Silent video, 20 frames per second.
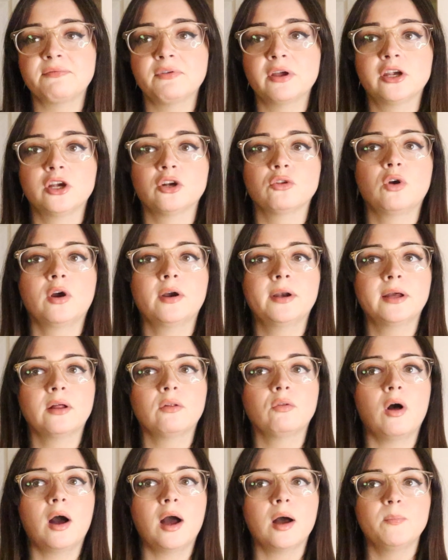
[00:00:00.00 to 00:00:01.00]
I feel like you're learning
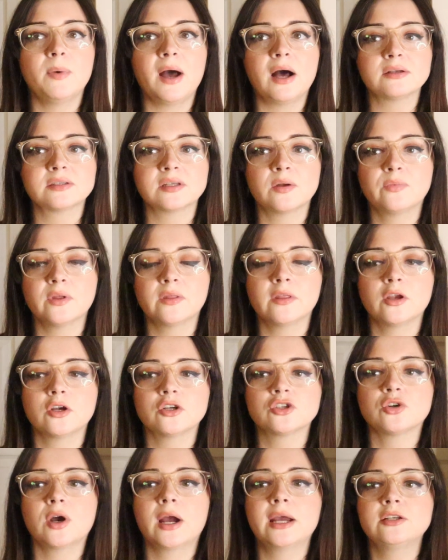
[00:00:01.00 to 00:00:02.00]
a lot about something that
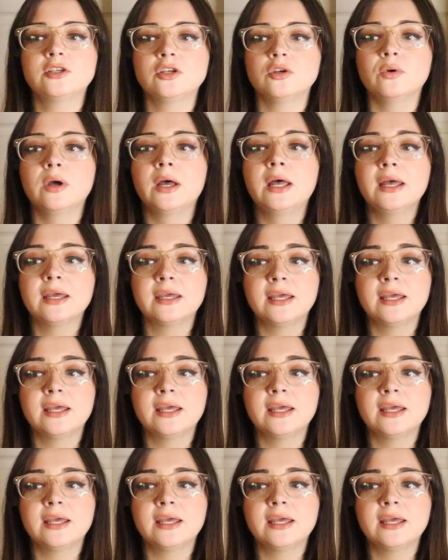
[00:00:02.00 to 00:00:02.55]
you're trying to